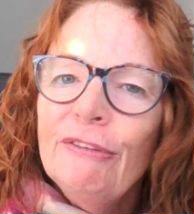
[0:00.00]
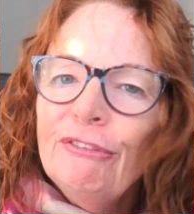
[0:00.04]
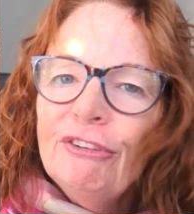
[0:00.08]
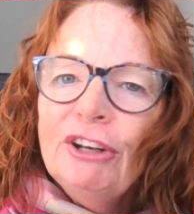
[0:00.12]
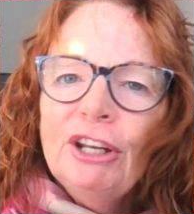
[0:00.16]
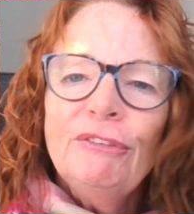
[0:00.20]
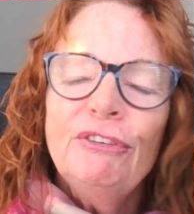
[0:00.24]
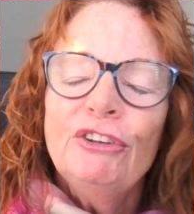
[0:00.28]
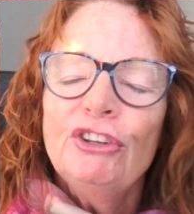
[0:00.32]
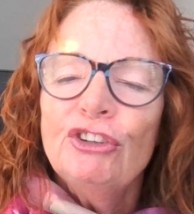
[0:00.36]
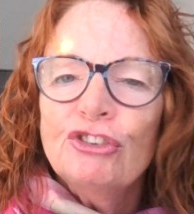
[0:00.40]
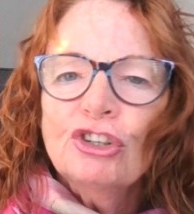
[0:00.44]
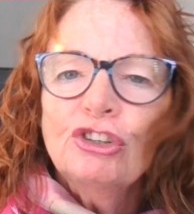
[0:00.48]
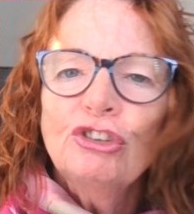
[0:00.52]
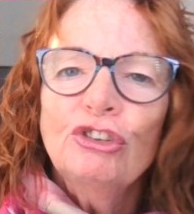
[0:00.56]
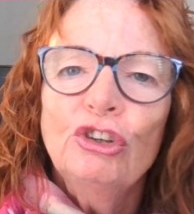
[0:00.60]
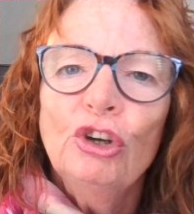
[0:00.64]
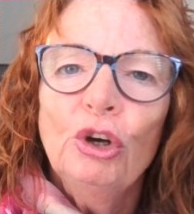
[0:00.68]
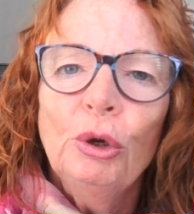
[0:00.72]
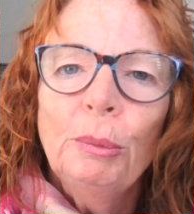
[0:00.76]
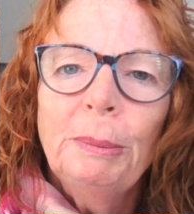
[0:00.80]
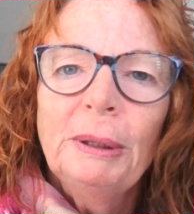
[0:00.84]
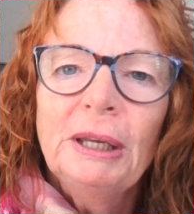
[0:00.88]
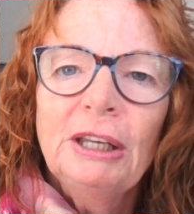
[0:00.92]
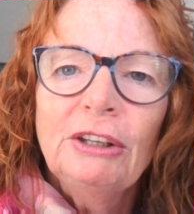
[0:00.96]
Even if it's just
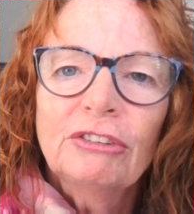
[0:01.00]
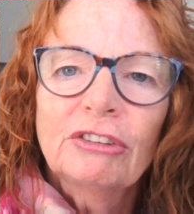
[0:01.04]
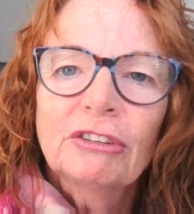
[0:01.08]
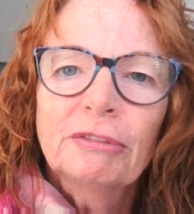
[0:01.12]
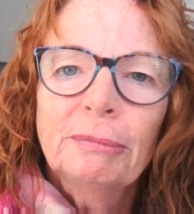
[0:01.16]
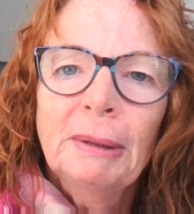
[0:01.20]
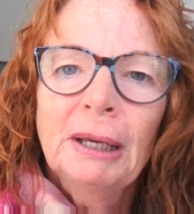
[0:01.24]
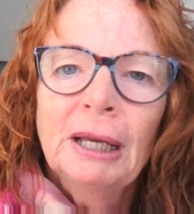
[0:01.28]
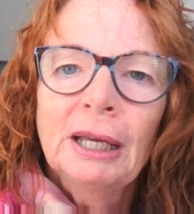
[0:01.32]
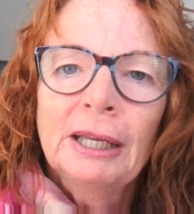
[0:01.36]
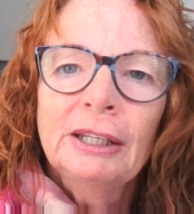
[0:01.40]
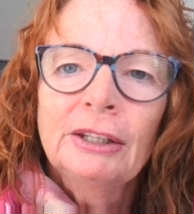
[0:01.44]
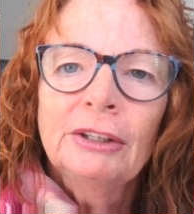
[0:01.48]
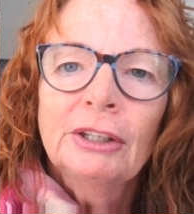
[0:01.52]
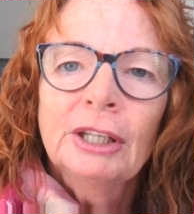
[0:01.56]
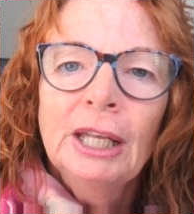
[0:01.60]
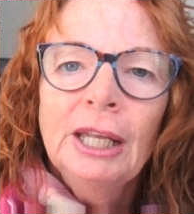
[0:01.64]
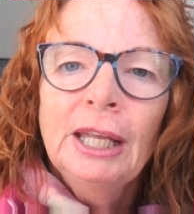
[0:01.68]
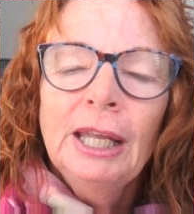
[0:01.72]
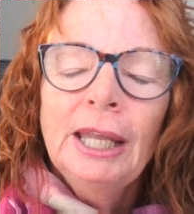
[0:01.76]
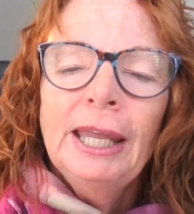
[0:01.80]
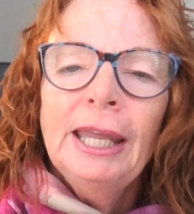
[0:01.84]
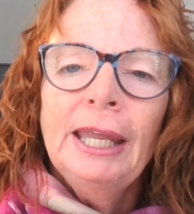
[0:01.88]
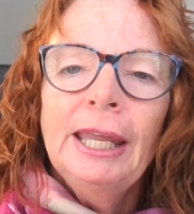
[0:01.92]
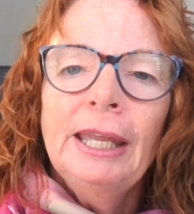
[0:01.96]
your peace of mind.
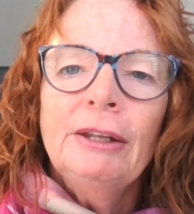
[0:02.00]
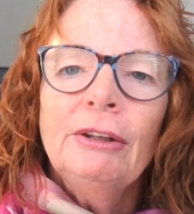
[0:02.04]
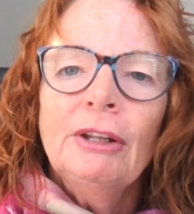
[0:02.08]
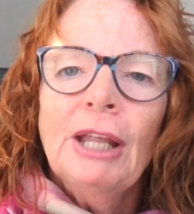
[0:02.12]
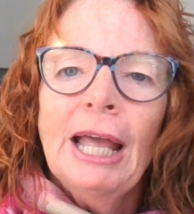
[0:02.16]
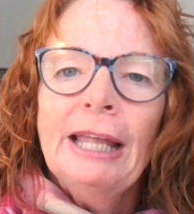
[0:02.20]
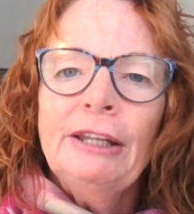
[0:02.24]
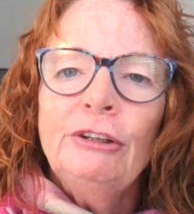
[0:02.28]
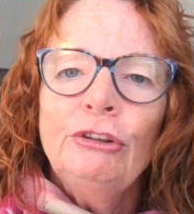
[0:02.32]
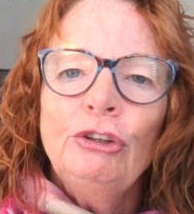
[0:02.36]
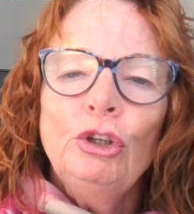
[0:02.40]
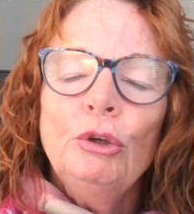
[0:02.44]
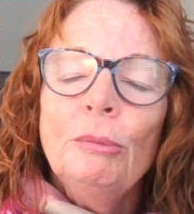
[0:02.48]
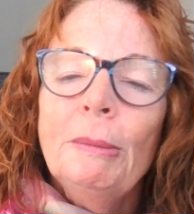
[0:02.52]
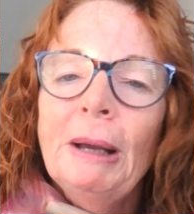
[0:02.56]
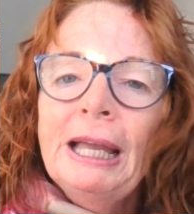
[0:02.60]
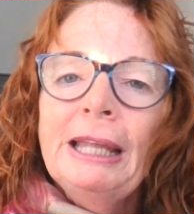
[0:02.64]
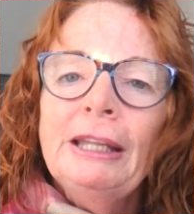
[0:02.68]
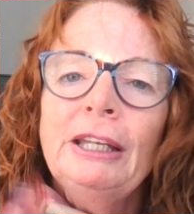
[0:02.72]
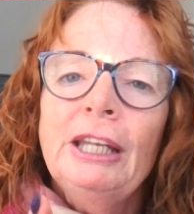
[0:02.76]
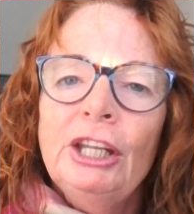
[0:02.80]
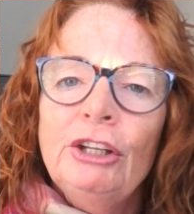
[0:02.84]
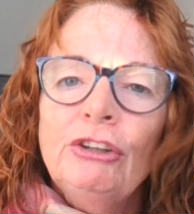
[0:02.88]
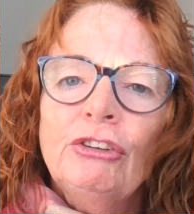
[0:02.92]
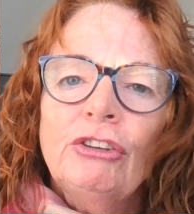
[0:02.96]
And you
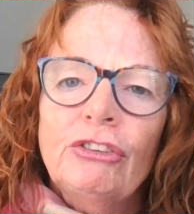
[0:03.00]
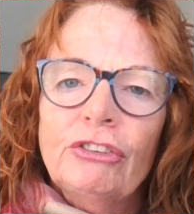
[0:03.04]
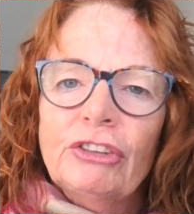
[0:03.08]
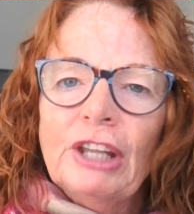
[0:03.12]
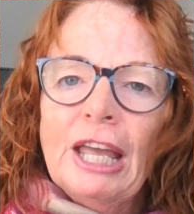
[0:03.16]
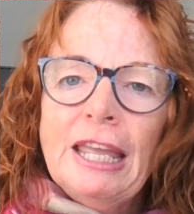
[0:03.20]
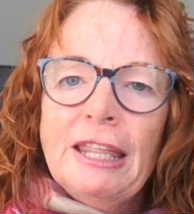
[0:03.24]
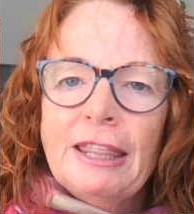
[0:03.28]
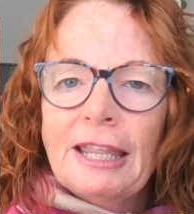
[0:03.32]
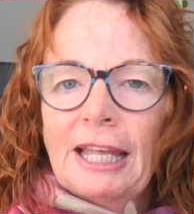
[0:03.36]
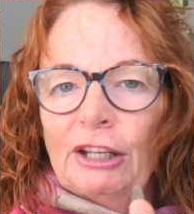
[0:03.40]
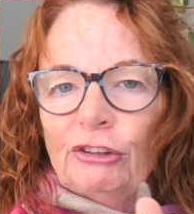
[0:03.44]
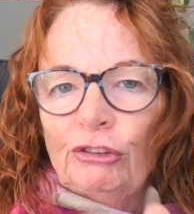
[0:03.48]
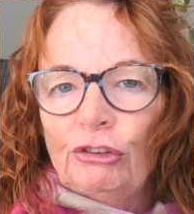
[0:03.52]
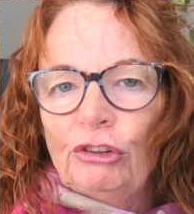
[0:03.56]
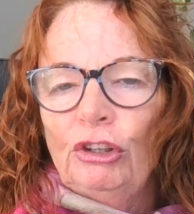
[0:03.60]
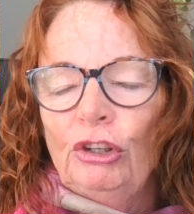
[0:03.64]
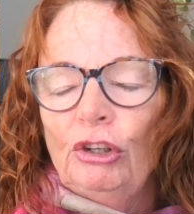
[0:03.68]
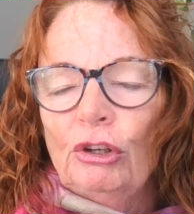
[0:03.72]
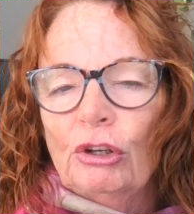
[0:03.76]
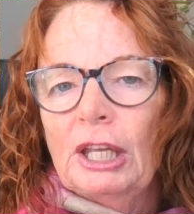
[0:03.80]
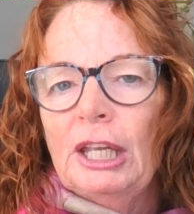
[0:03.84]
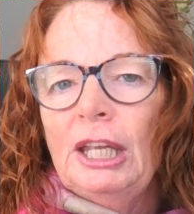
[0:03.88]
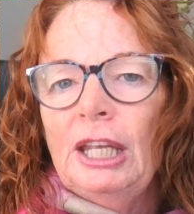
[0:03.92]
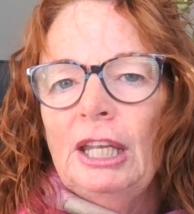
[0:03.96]
might need to say that to
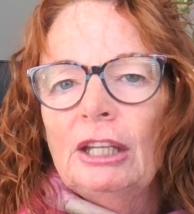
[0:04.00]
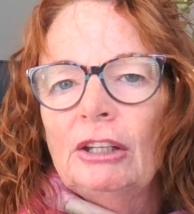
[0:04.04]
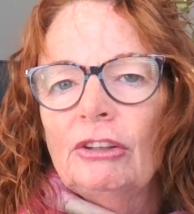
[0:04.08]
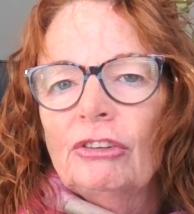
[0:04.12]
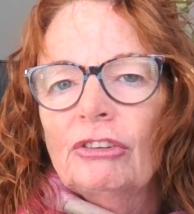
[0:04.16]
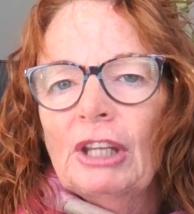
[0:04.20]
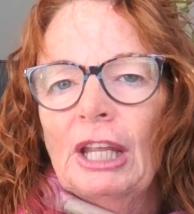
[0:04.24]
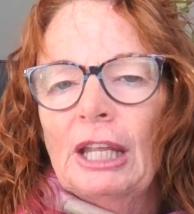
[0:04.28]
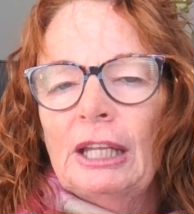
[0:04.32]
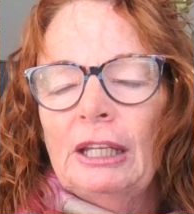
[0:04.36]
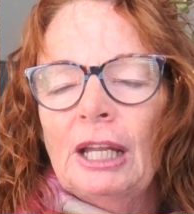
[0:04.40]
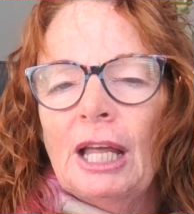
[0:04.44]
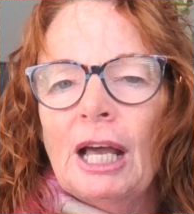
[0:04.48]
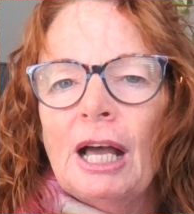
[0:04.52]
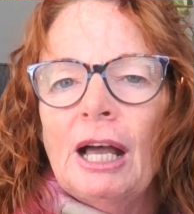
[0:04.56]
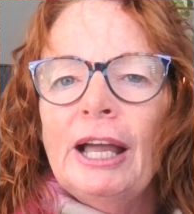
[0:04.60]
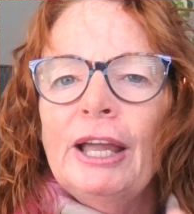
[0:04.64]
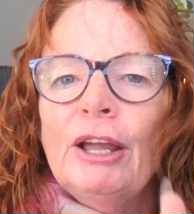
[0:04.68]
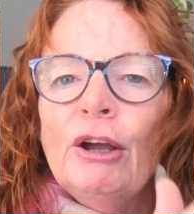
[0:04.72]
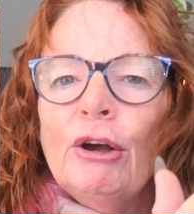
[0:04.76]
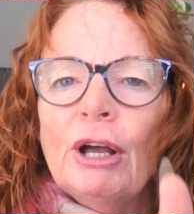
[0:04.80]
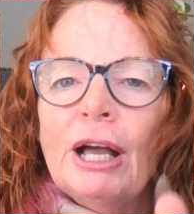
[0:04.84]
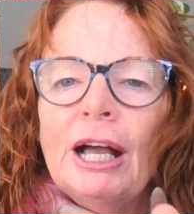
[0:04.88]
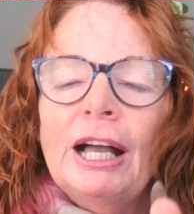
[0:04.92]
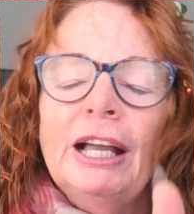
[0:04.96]
your kids. And
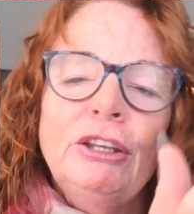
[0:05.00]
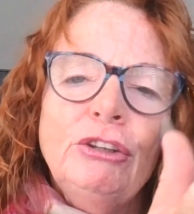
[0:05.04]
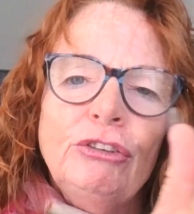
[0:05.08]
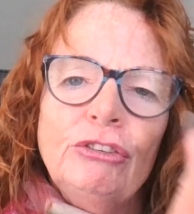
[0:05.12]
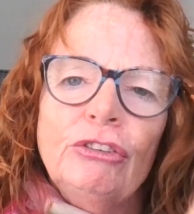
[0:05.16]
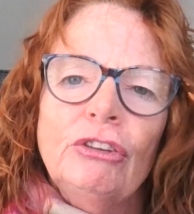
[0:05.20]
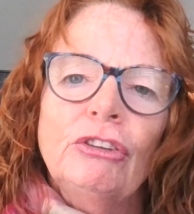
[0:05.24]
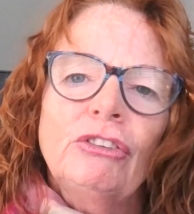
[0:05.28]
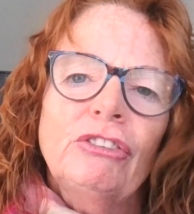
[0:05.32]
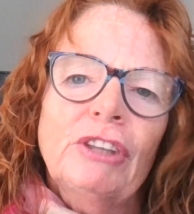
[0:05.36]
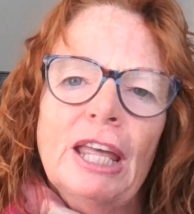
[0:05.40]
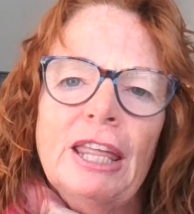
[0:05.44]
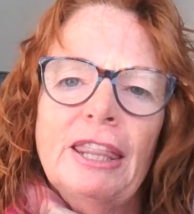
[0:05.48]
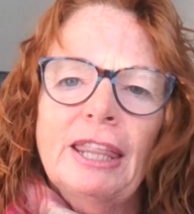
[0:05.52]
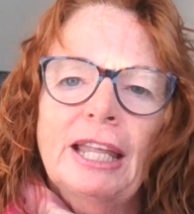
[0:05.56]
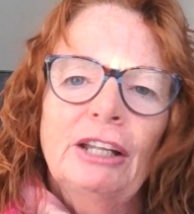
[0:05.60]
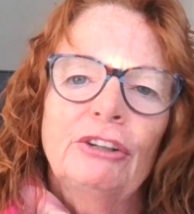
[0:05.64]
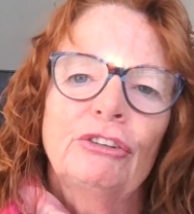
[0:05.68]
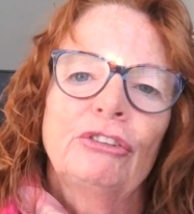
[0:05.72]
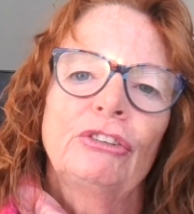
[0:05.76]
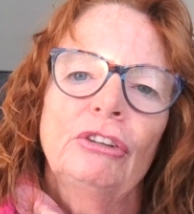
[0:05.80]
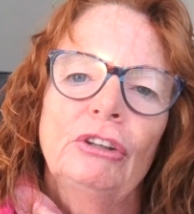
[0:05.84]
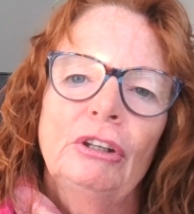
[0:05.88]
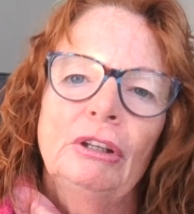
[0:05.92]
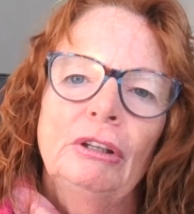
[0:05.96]
I used to say
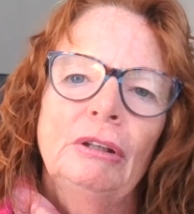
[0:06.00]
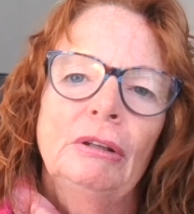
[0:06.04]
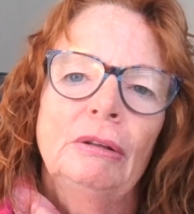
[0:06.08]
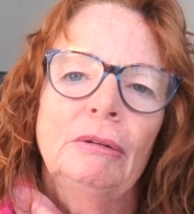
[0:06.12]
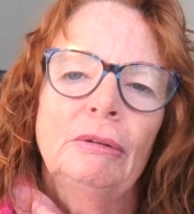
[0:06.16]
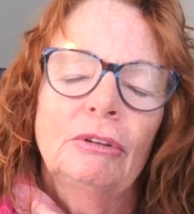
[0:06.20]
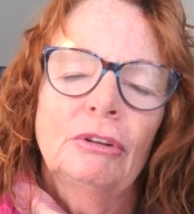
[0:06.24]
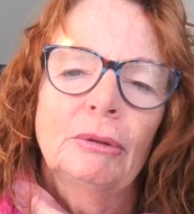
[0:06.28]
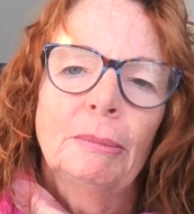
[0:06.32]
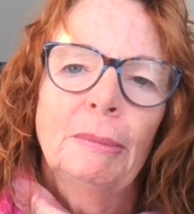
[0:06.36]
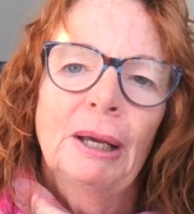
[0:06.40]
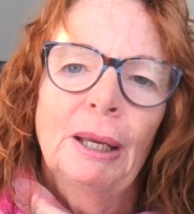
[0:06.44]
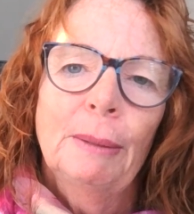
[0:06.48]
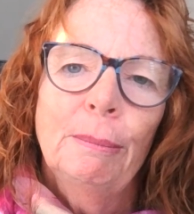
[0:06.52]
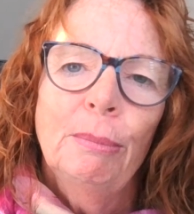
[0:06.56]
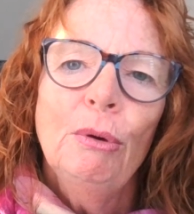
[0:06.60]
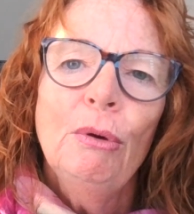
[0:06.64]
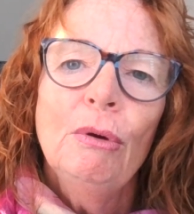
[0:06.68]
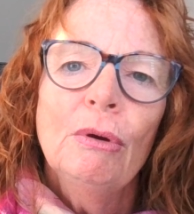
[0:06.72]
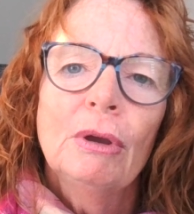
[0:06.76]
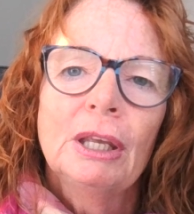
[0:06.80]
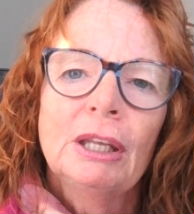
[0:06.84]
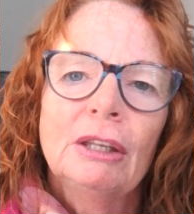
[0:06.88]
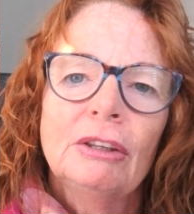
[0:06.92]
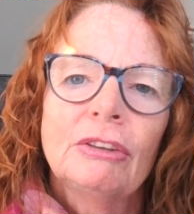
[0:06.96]
that to my
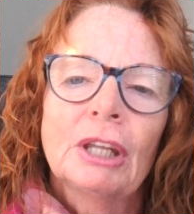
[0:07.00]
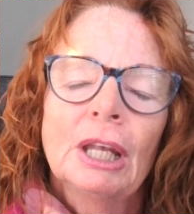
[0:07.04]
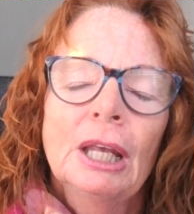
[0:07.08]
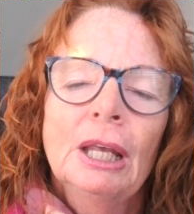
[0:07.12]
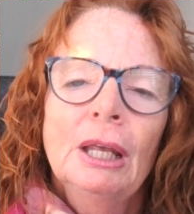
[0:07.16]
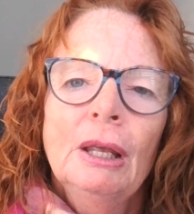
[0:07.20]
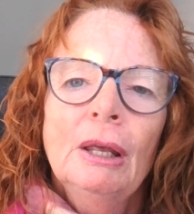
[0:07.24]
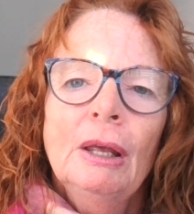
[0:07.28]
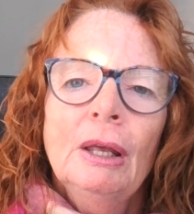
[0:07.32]
boys.